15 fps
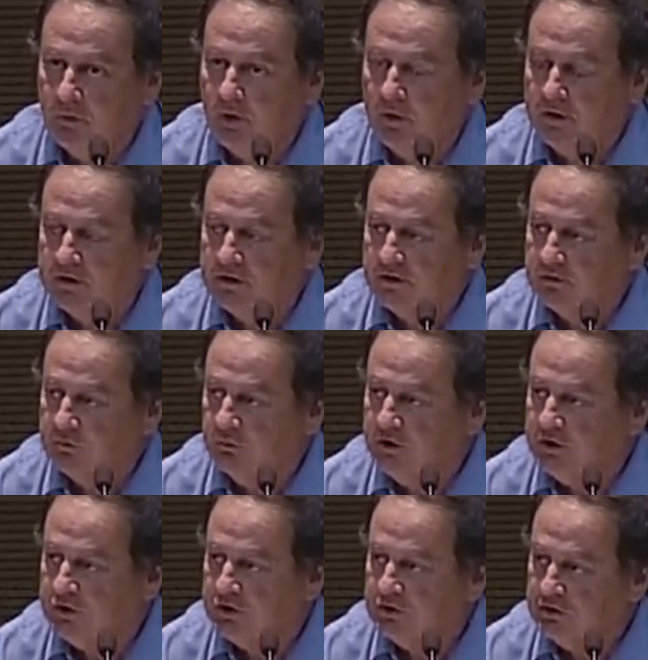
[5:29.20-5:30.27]
point at
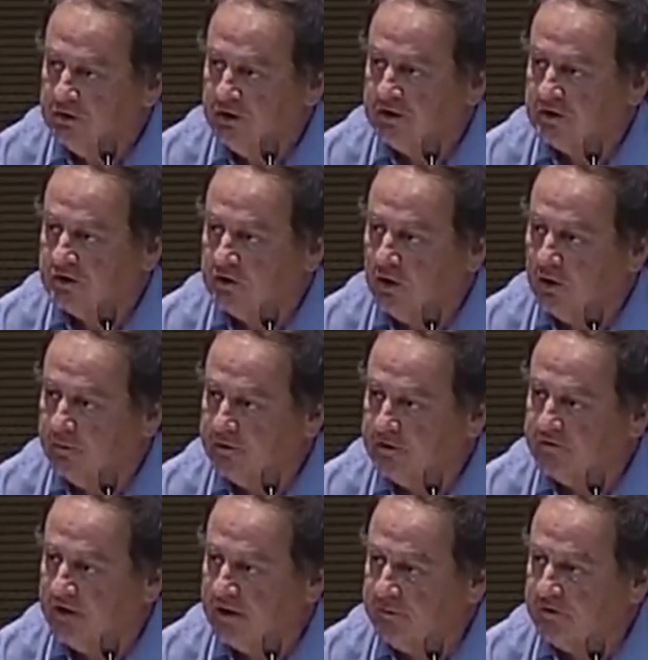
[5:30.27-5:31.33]
which that slope
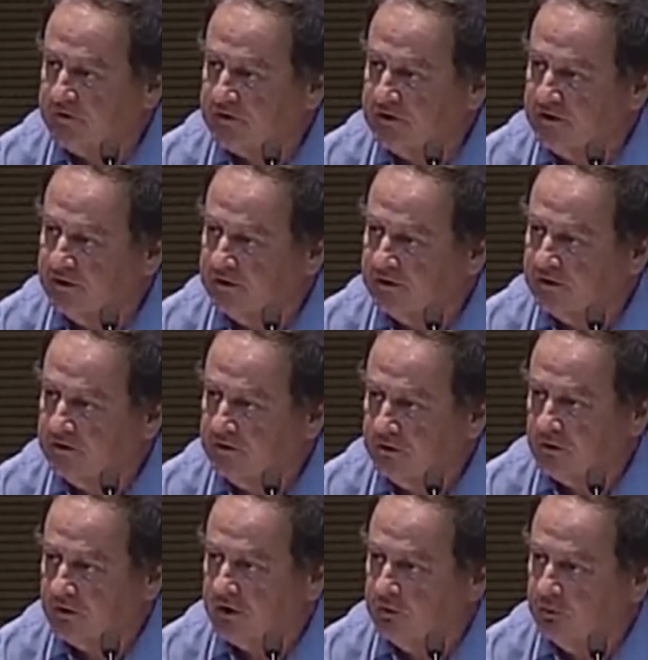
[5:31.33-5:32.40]
is 5%.
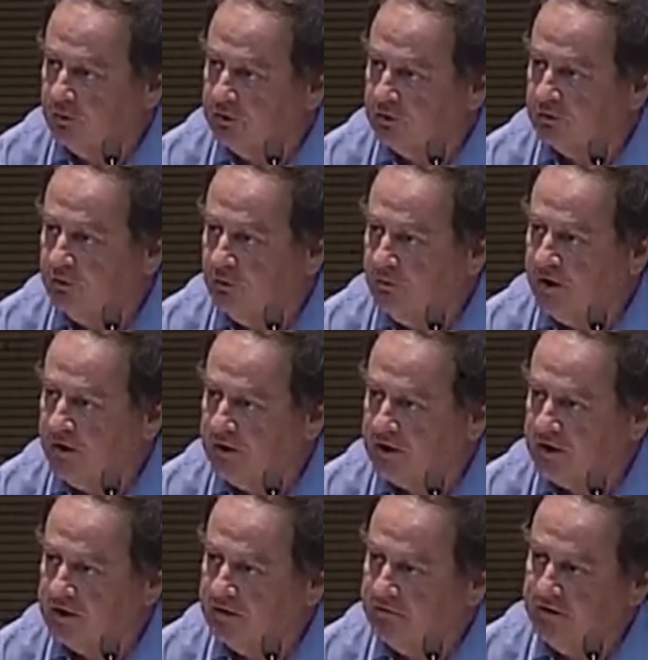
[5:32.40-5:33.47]
You can do it
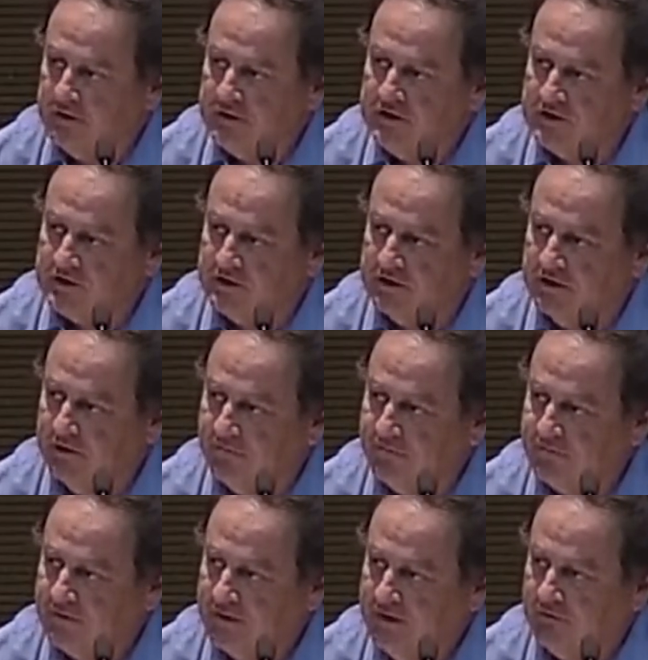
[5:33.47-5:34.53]
numerically very easily
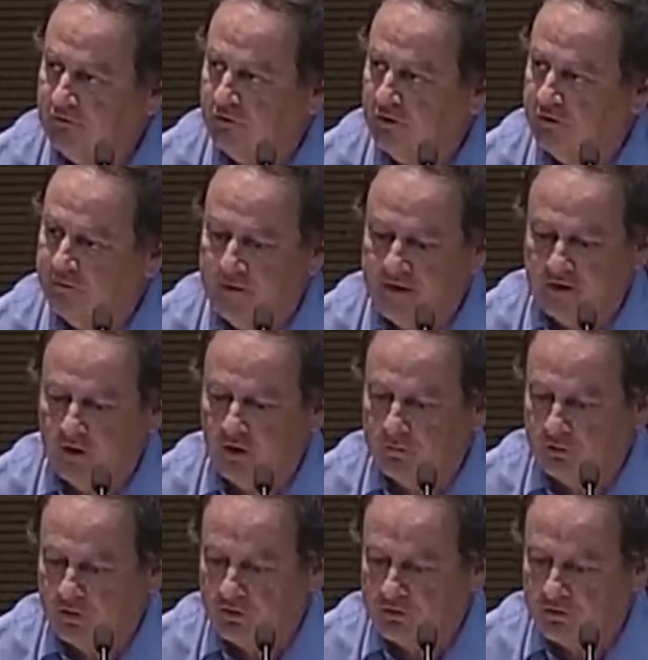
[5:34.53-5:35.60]
if you have many
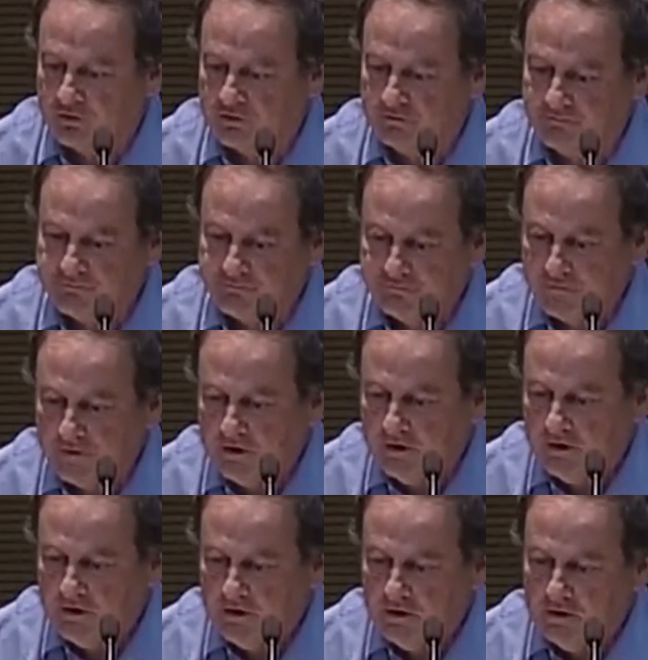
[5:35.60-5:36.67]
options.
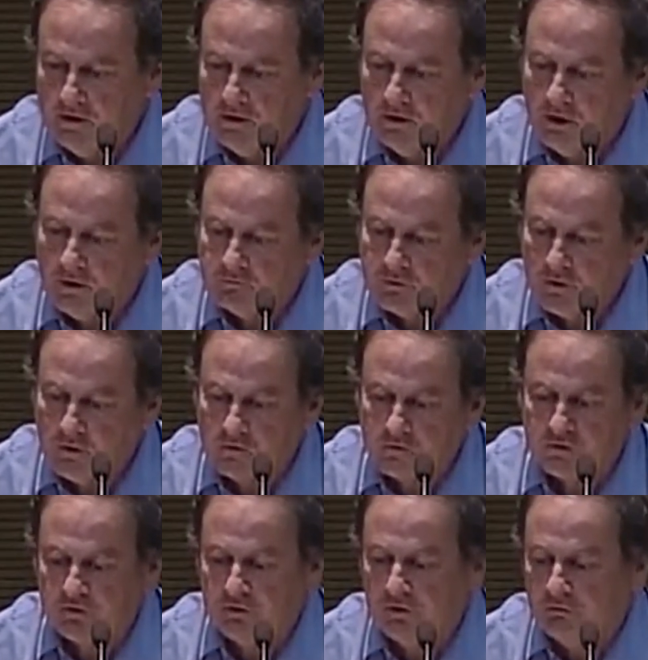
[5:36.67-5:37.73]
Of
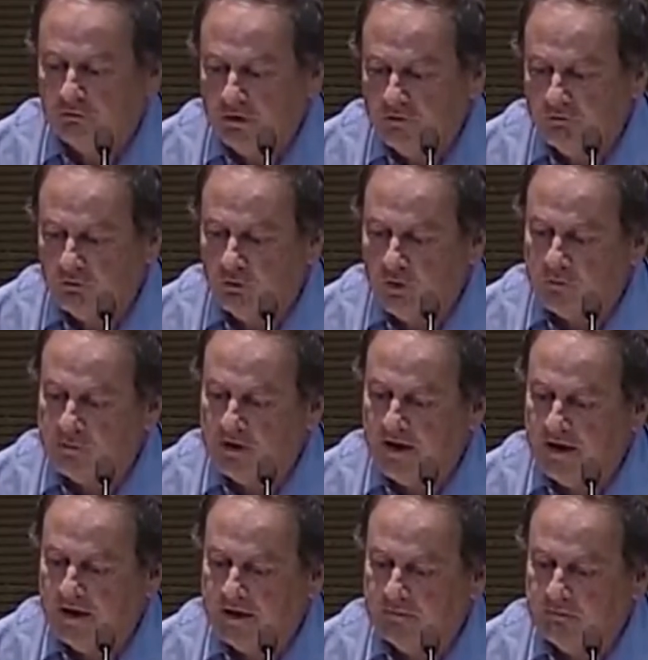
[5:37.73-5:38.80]
course, if you
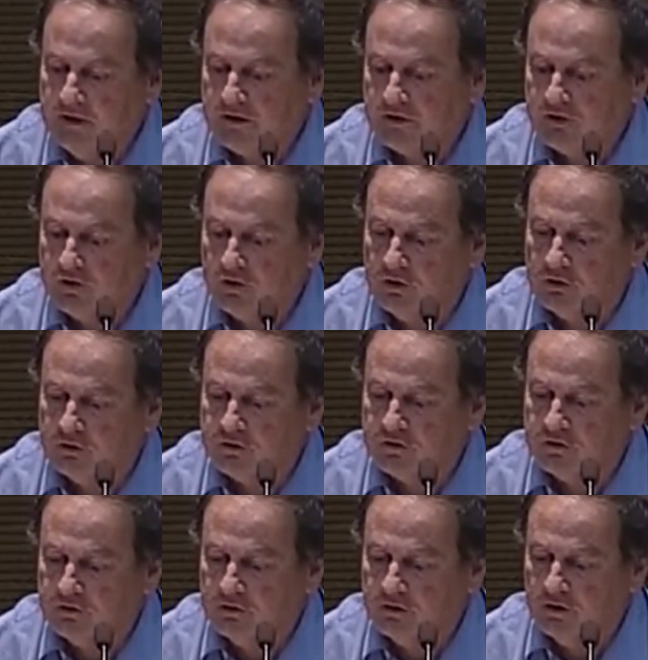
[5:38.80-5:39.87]
apply
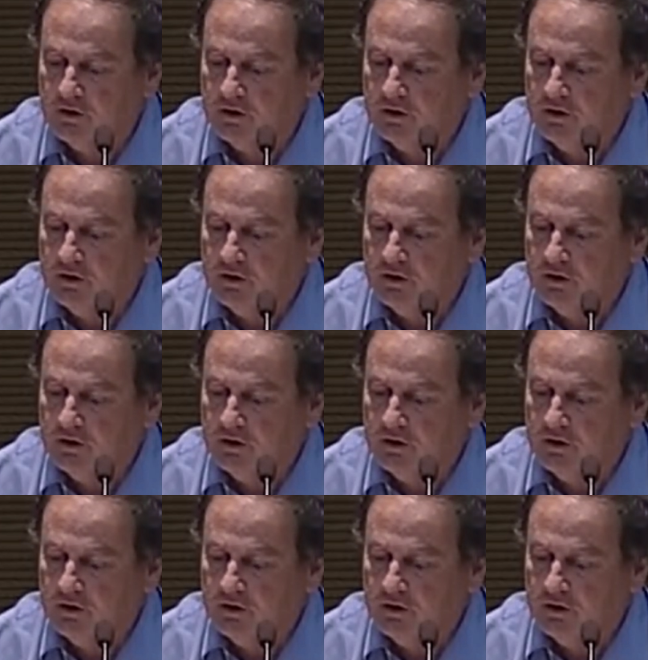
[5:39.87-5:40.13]
Black-Scholes,